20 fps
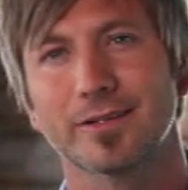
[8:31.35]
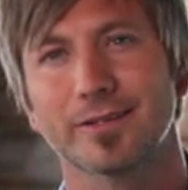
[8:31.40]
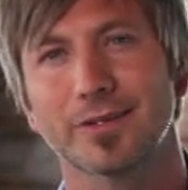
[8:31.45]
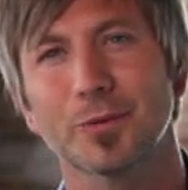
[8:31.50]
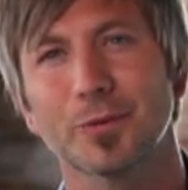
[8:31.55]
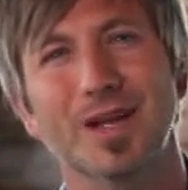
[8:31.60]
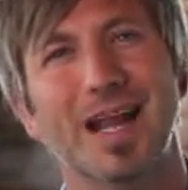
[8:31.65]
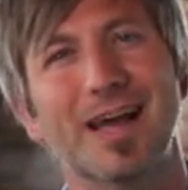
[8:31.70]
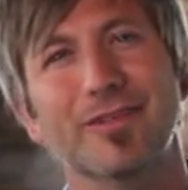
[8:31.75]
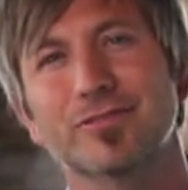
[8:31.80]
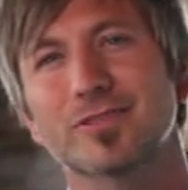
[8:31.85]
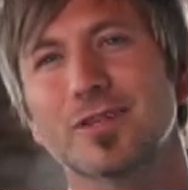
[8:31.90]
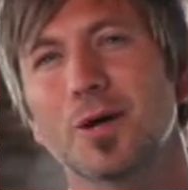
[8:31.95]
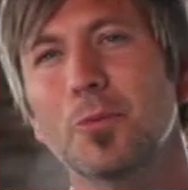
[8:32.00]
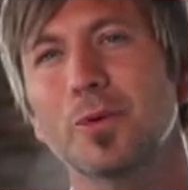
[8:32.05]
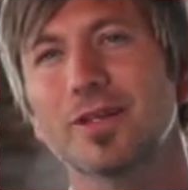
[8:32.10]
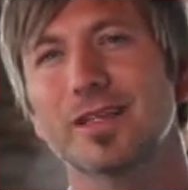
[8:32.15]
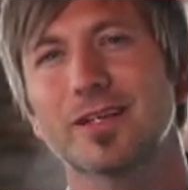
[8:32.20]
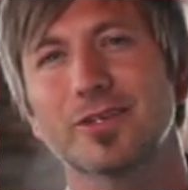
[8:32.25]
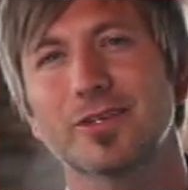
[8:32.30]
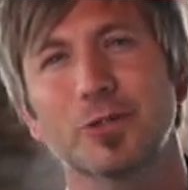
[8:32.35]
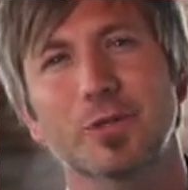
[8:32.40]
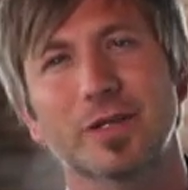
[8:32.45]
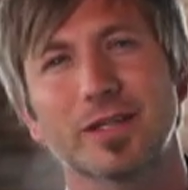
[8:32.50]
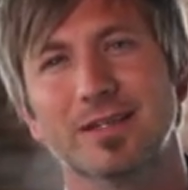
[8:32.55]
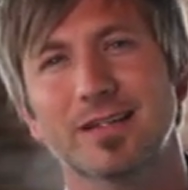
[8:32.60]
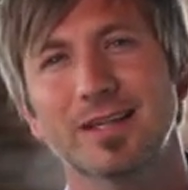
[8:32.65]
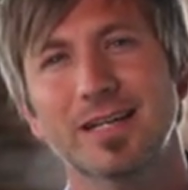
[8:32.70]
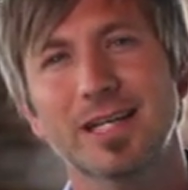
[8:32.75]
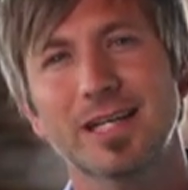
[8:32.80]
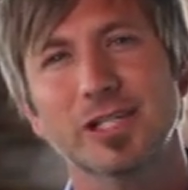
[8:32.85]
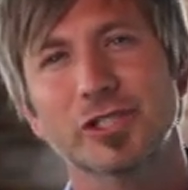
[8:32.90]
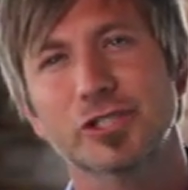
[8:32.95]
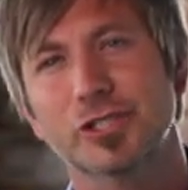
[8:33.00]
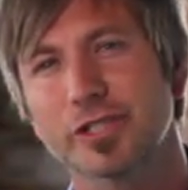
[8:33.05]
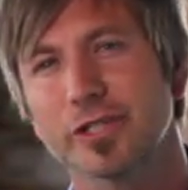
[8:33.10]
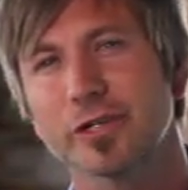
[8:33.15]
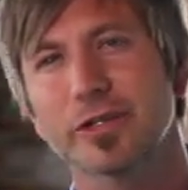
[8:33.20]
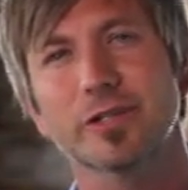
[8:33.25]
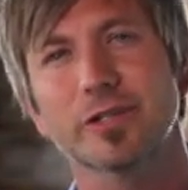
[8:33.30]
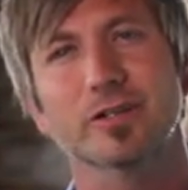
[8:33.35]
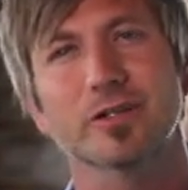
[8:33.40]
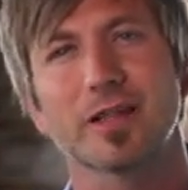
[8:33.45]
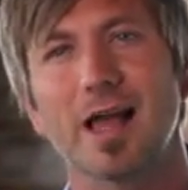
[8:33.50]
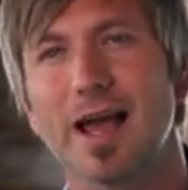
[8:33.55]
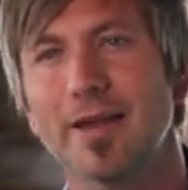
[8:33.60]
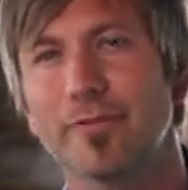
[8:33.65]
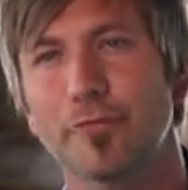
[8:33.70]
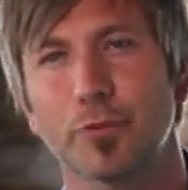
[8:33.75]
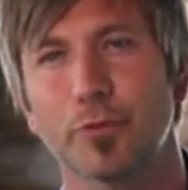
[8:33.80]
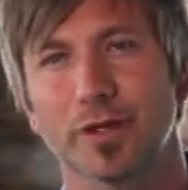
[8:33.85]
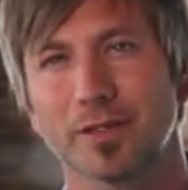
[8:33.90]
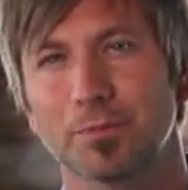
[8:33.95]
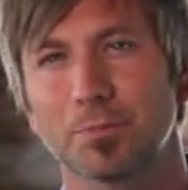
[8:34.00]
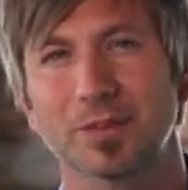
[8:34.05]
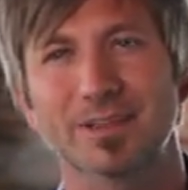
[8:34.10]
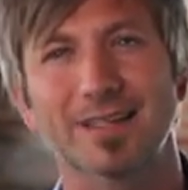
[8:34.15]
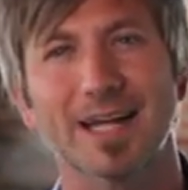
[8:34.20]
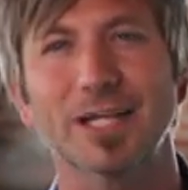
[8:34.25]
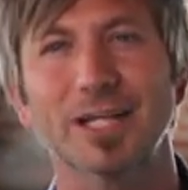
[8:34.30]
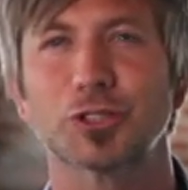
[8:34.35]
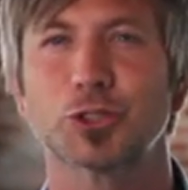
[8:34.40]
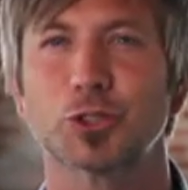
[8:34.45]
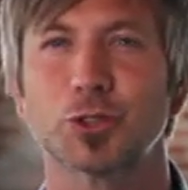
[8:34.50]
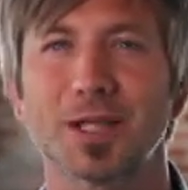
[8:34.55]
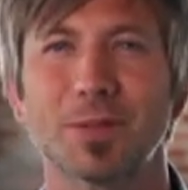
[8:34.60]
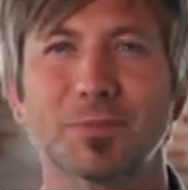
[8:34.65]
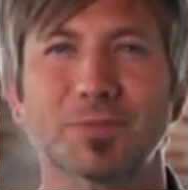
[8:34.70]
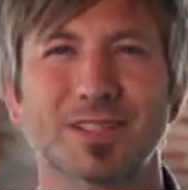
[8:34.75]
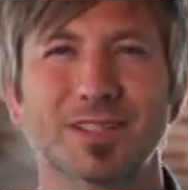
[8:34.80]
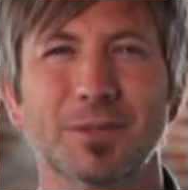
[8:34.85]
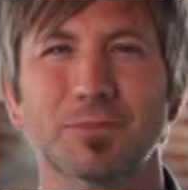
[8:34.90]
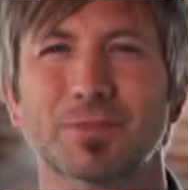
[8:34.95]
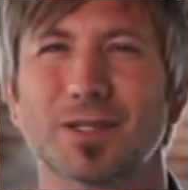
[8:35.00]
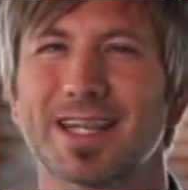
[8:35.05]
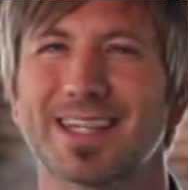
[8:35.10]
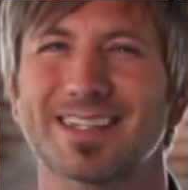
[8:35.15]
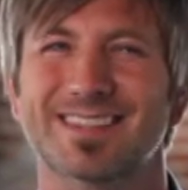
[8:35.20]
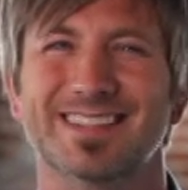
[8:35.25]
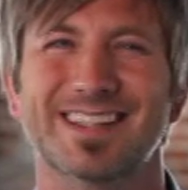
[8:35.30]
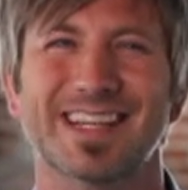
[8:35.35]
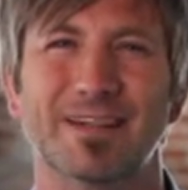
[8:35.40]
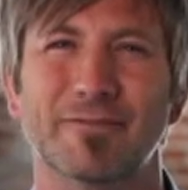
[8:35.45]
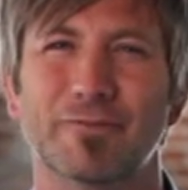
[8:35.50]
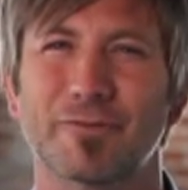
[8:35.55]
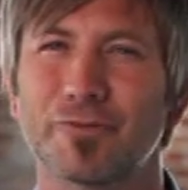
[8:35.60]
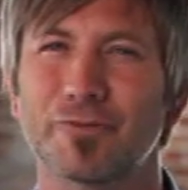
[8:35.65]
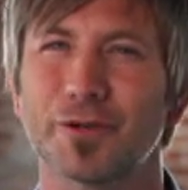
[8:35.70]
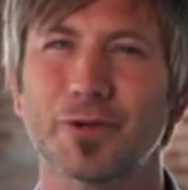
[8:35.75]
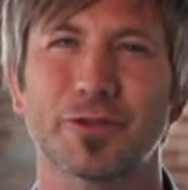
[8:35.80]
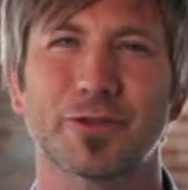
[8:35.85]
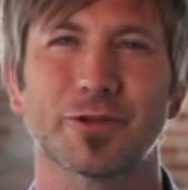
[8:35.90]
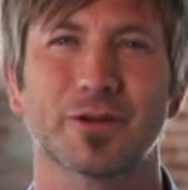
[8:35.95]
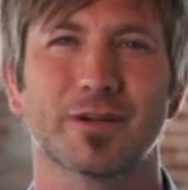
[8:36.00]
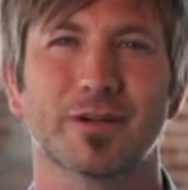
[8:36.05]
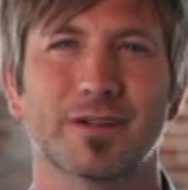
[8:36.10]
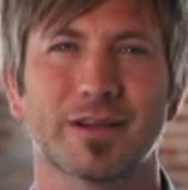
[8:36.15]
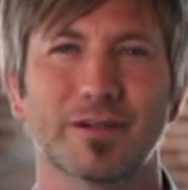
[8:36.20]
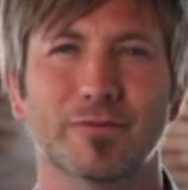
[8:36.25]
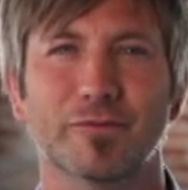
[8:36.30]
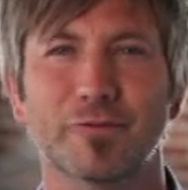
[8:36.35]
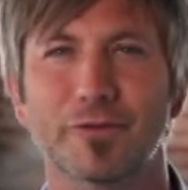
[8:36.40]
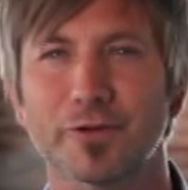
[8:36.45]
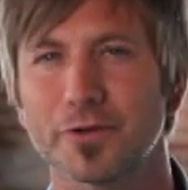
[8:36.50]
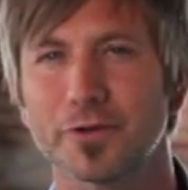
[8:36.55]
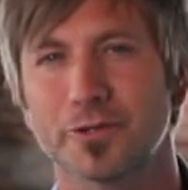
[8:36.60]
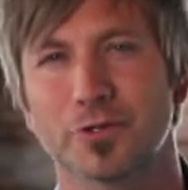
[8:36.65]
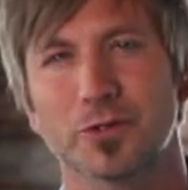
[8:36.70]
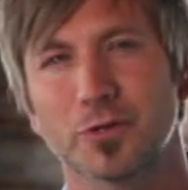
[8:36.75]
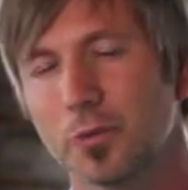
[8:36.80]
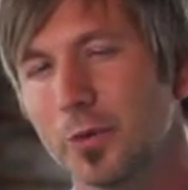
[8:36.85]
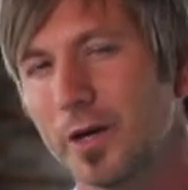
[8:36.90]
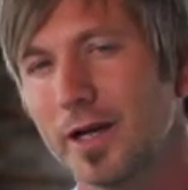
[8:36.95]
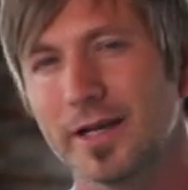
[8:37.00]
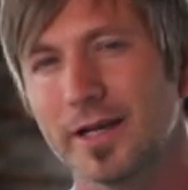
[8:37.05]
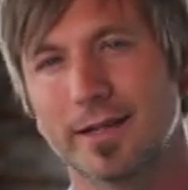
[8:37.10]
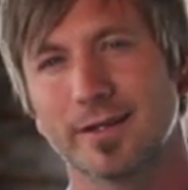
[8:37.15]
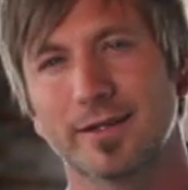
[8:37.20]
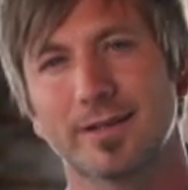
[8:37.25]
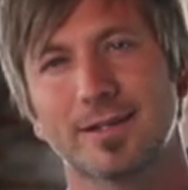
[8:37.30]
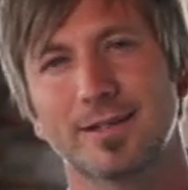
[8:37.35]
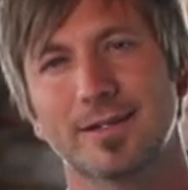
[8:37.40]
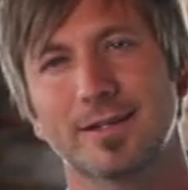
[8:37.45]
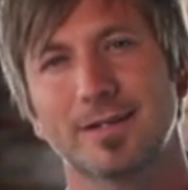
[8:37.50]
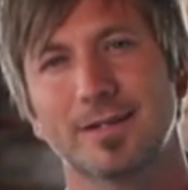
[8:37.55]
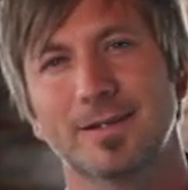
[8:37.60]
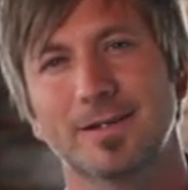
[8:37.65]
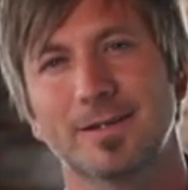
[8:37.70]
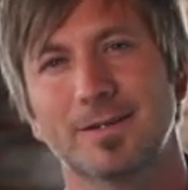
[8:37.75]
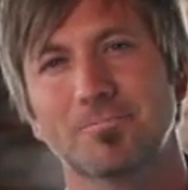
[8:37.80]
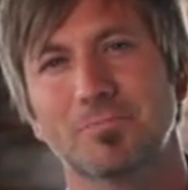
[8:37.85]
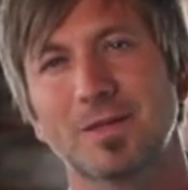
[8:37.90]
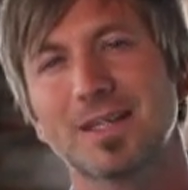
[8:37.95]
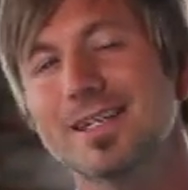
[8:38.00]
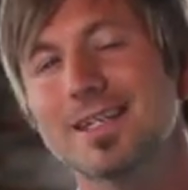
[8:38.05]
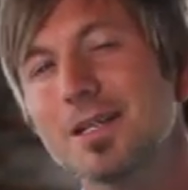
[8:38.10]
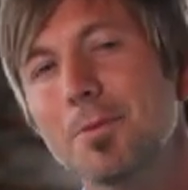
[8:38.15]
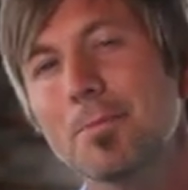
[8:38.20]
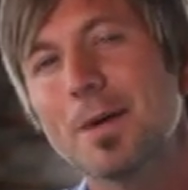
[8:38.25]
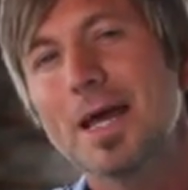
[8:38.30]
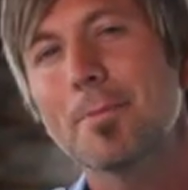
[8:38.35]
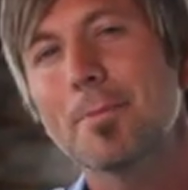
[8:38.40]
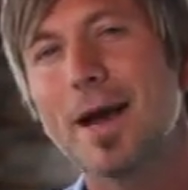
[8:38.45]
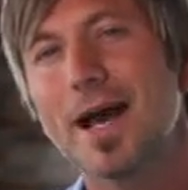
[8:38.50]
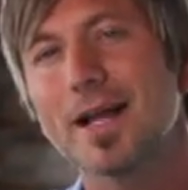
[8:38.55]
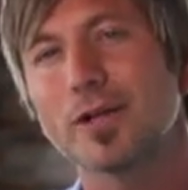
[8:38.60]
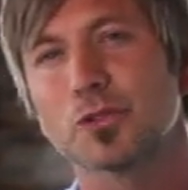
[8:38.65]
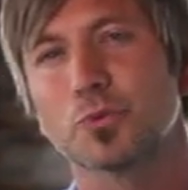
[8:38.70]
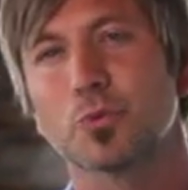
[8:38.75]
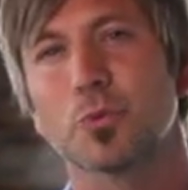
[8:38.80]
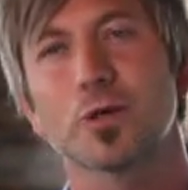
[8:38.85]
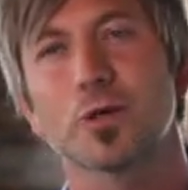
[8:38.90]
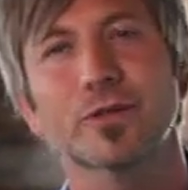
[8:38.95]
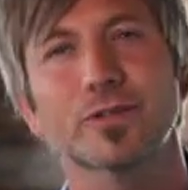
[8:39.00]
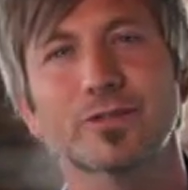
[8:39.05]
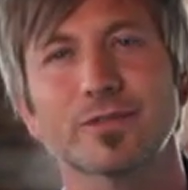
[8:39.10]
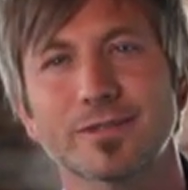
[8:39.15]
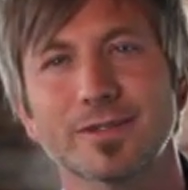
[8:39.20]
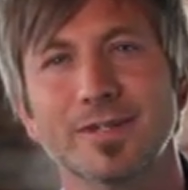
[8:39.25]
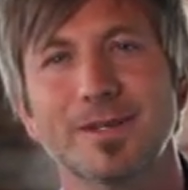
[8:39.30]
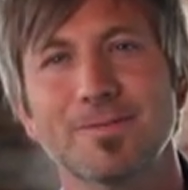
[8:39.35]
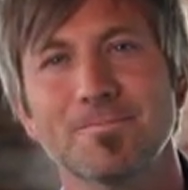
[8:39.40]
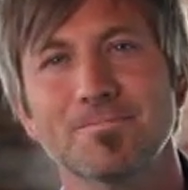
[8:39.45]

You want to have someone that you can share your life with, but that dream seems like it's getting further and further away. And then to make matters worse,